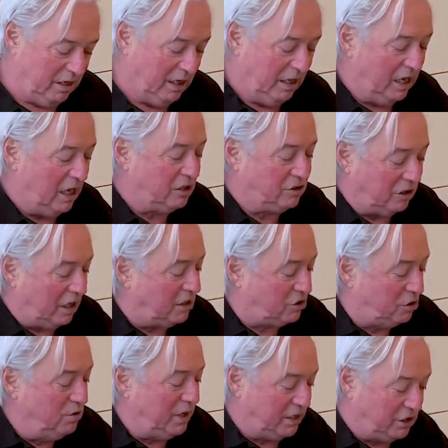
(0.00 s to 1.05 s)
as
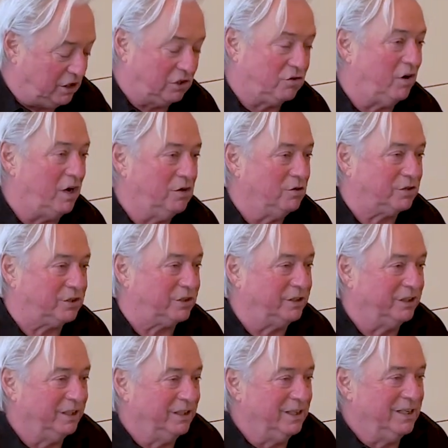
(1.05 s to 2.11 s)
soon as it grows,
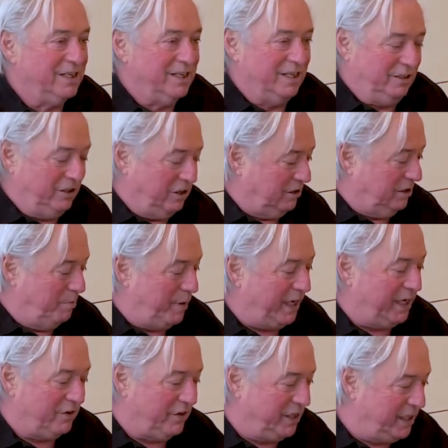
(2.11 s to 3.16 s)
the
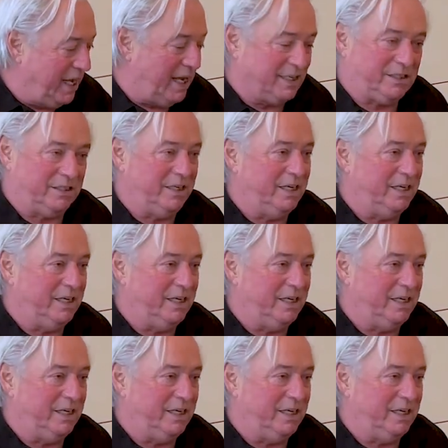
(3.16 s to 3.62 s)
bigger it gets, the